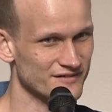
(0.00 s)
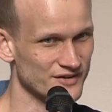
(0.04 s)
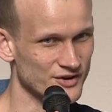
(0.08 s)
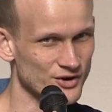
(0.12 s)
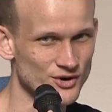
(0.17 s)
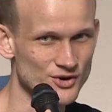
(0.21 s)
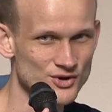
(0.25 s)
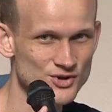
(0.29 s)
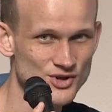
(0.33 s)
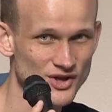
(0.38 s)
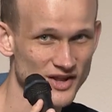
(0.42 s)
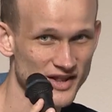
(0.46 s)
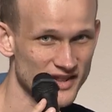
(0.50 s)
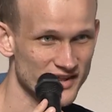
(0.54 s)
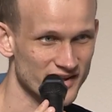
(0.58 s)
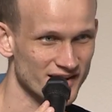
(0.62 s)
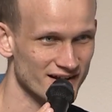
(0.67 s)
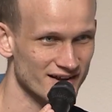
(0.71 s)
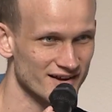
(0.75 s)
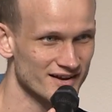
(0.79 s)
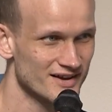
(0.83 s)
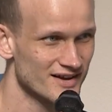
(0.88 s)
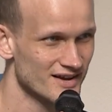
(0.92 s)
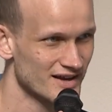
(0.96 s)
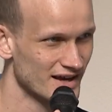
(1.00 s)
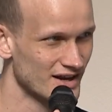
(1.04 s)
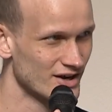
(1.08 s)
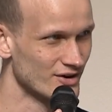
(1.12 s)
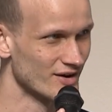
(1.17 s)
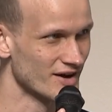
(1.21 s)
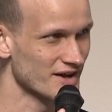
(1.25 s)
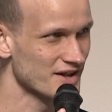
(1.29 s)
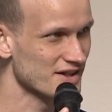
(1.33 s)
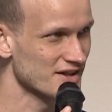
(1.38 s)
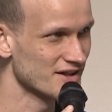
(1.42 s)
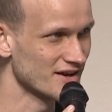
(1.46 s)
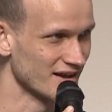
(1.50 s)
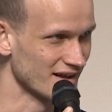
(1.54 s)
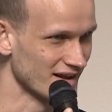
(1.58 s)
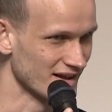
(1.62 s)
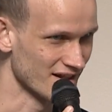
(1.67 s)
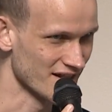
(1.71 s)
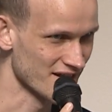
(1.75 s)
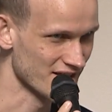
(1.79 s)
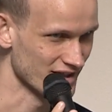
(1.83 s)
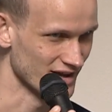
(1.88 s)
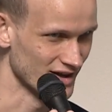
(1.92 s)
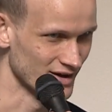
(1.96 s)
if you're just, sitting
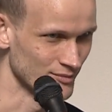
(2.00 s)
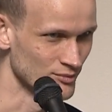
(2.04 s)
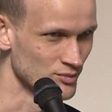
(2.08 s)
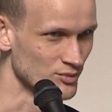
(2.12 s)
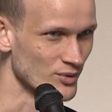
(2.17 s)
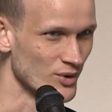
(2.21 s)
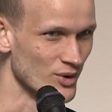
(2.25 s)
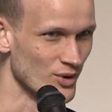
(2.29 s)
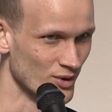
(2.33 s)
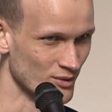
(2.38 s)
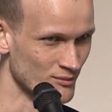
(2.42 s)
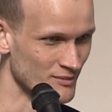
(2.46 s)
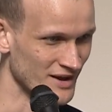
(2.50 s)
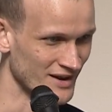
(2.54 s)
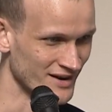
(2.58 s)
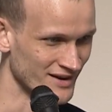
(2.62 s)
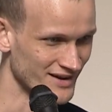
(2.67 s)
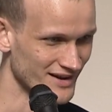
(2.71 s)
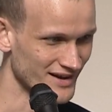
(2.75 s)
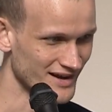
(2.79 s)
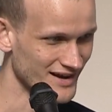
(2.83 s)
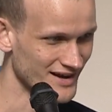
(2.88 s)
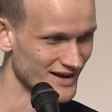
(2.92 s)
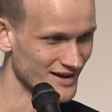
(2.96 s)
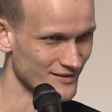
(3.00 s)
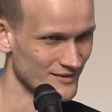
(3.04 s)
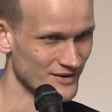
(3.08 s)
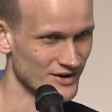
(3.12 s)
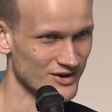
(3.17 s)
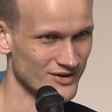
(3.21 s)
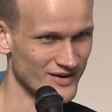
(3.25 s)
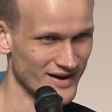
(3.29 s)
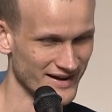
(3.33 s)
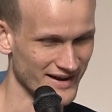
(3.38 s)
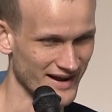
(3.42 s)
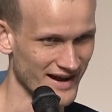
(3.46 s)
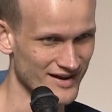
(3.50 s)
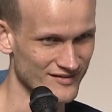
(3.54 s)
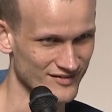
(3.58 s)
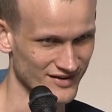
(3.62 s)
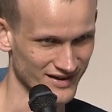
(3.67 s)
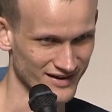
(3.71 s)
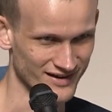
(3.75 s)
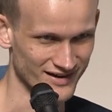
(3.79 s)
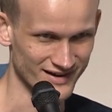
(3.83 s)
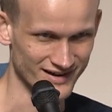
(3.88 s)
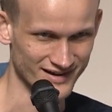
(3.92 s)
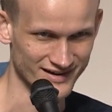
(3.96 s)
in some room and,
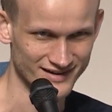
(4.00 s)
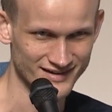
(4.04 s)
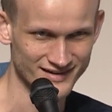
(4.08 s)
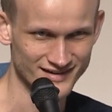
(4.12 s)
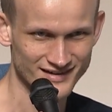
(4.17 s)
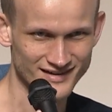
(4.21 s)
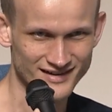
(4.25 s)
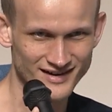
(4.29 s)
having a